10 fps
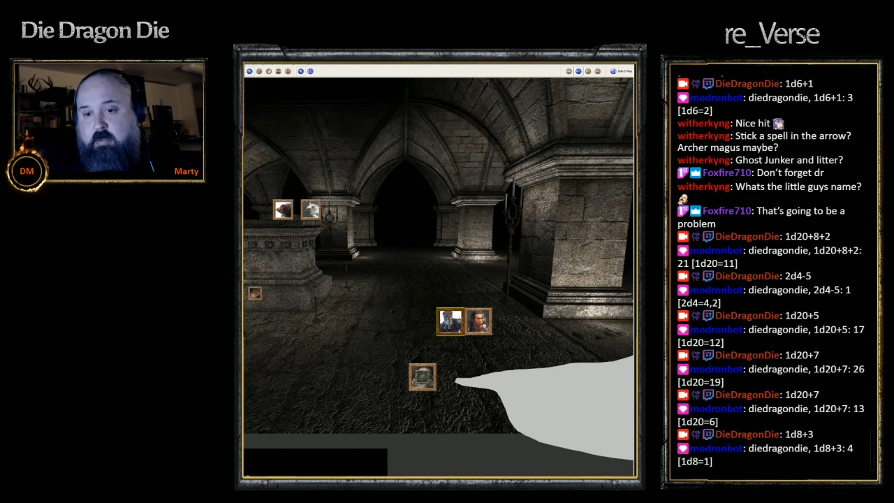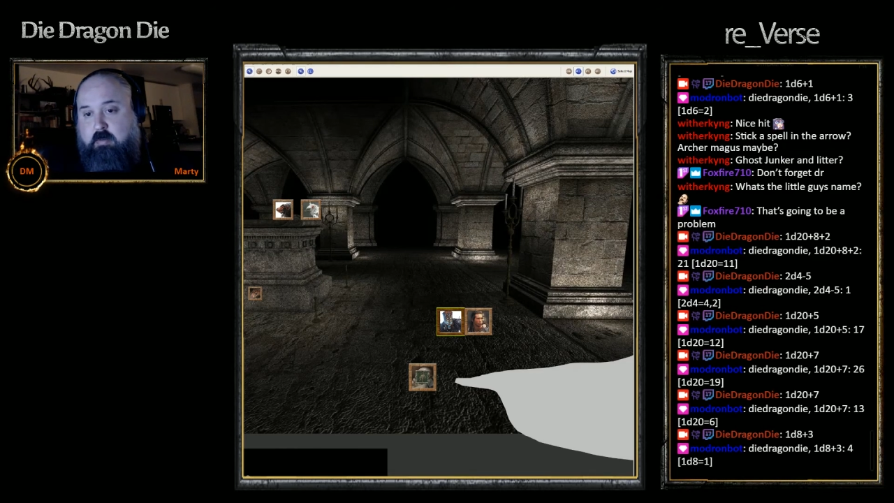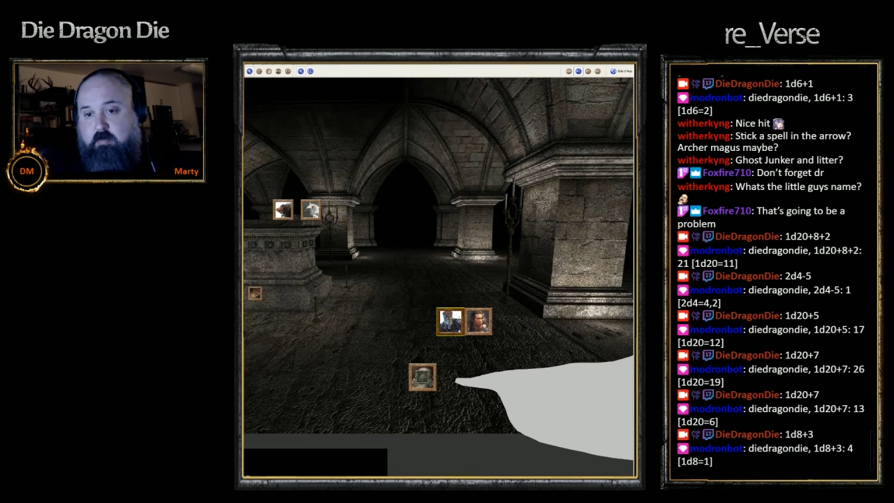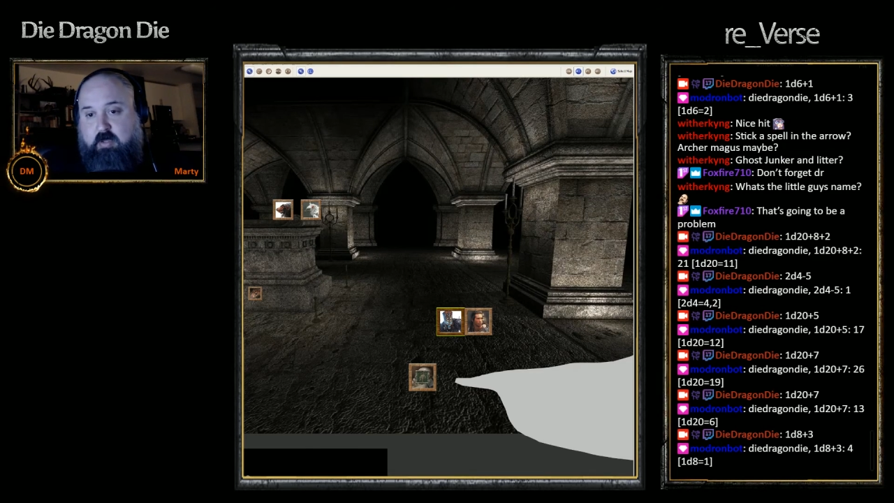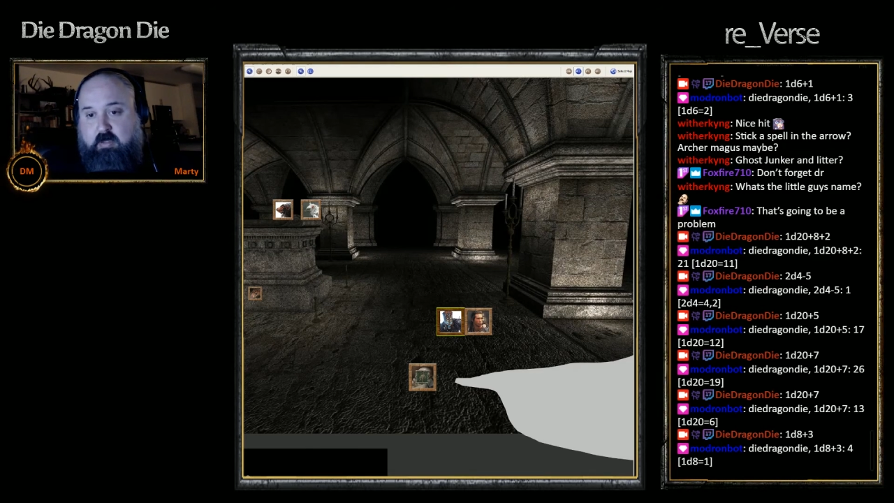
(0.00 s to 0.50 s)

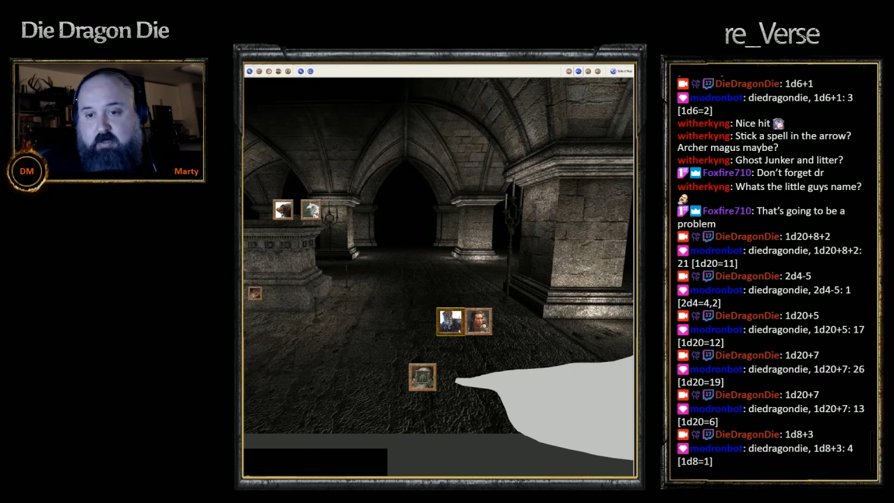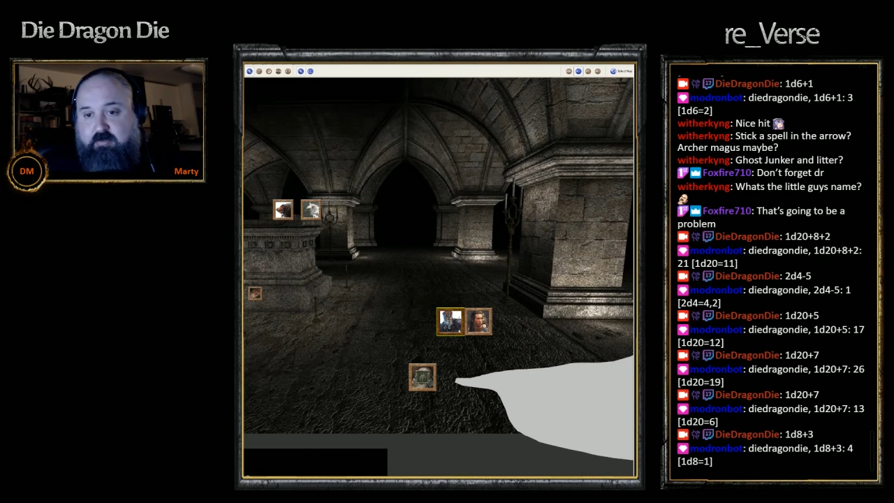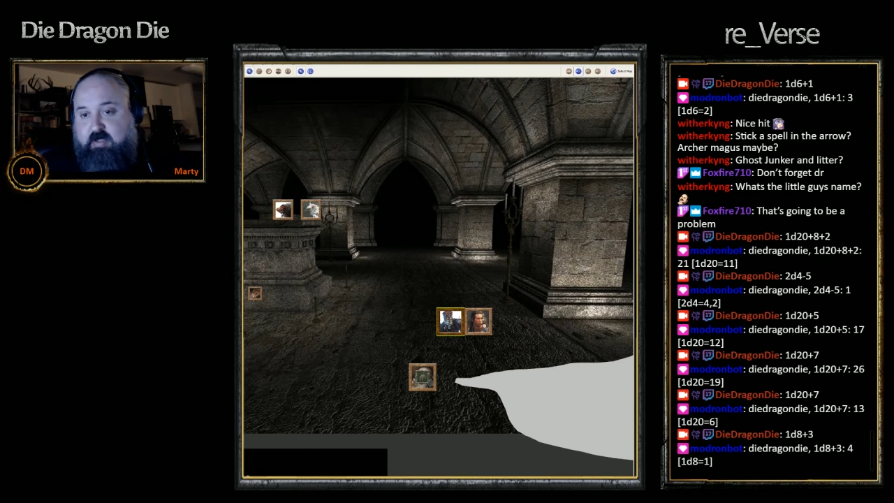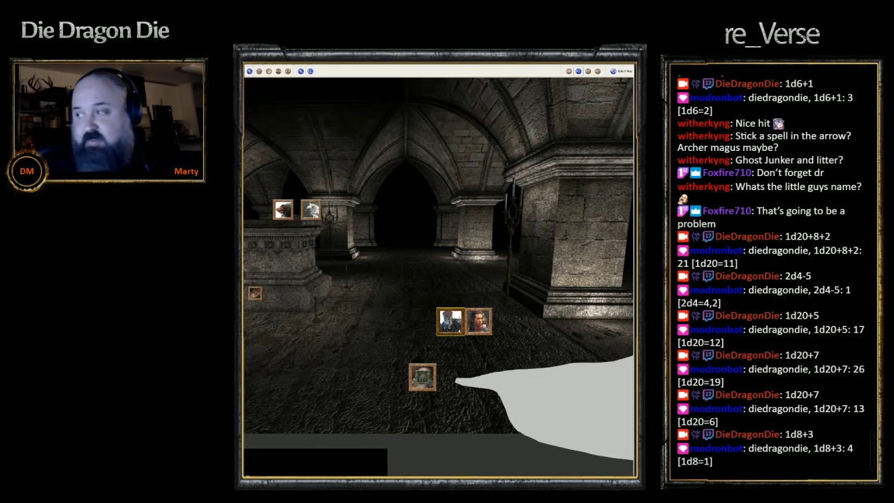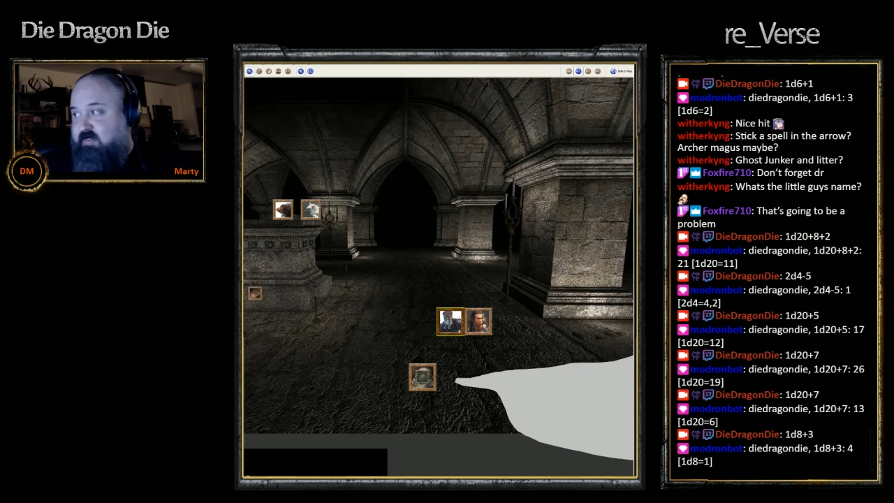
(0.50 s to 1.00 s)
but Lloes
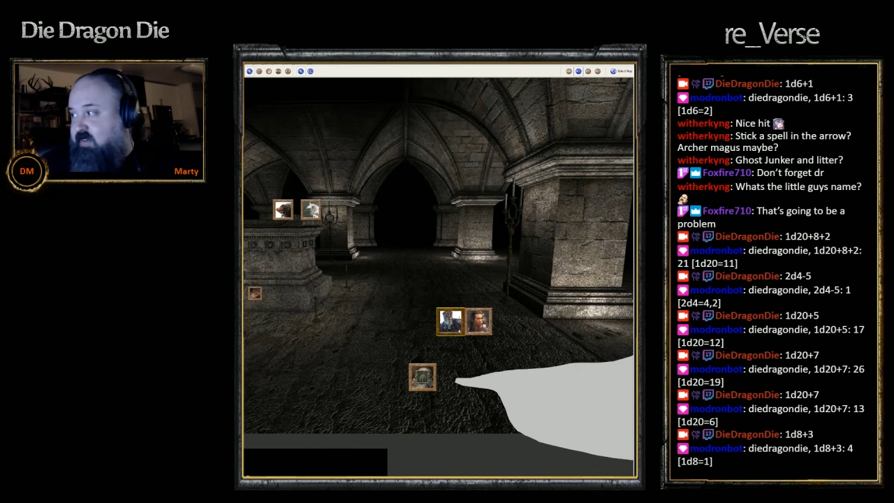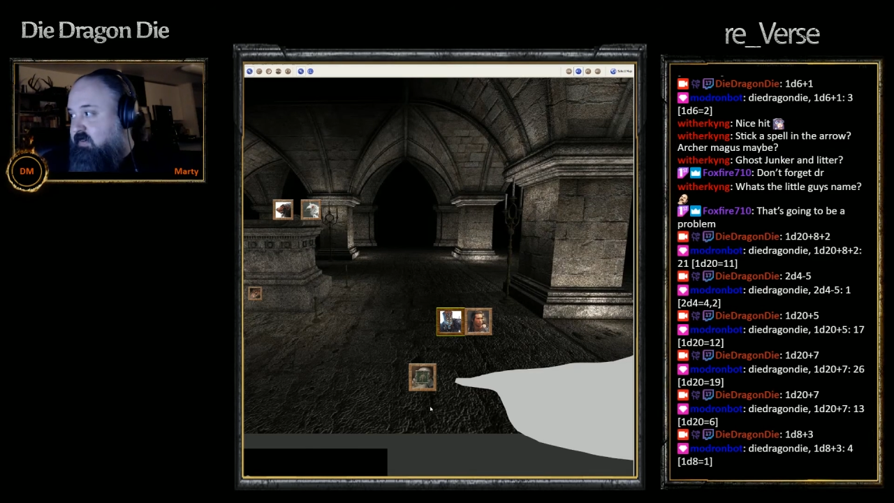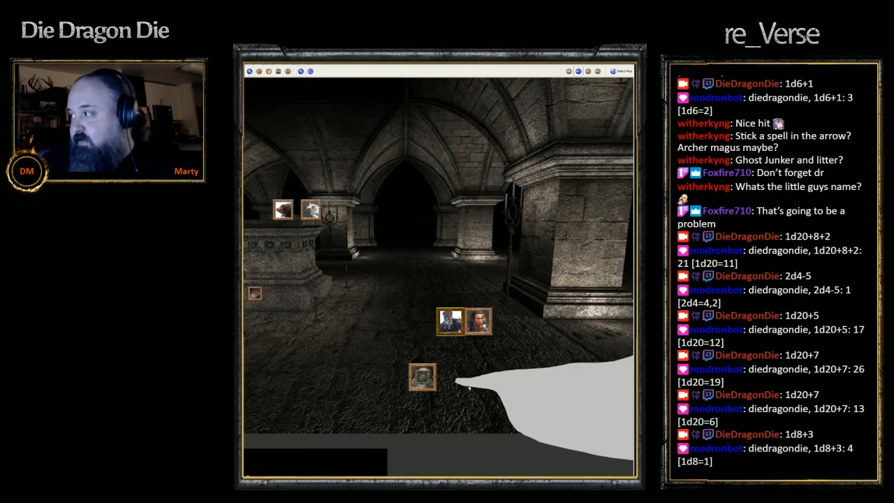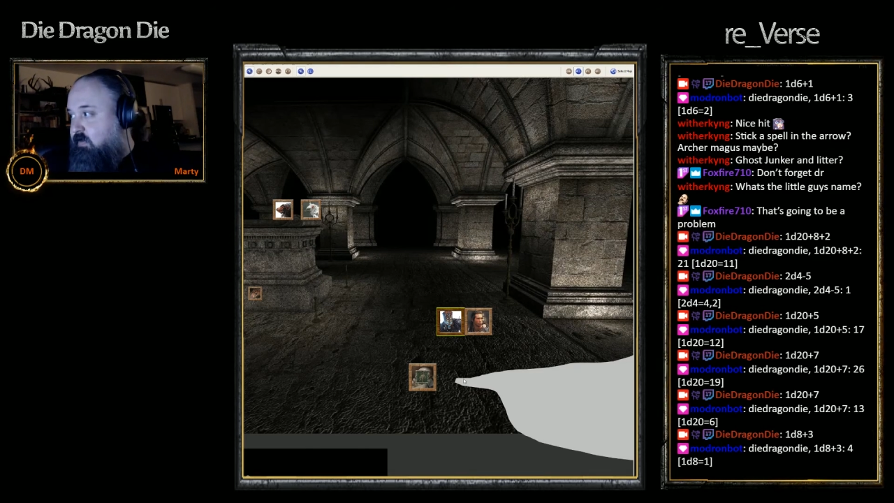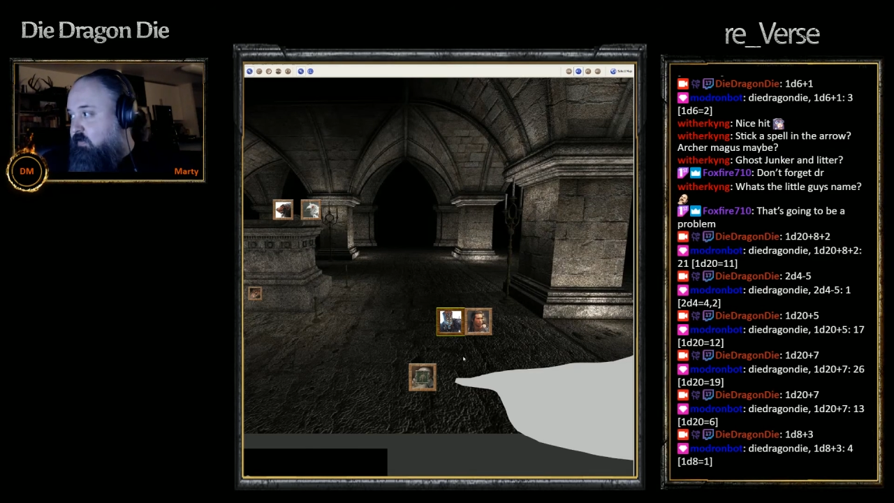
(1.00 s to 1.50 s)
got stuck
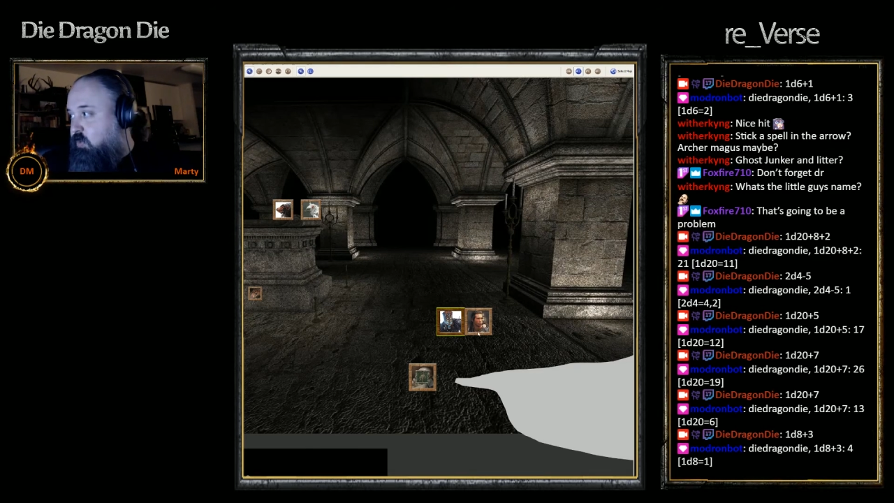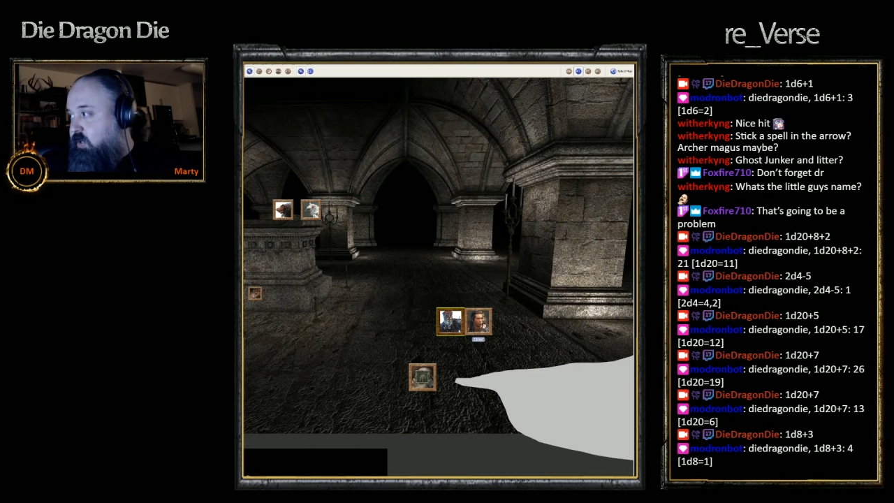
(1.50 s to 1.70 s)
for 4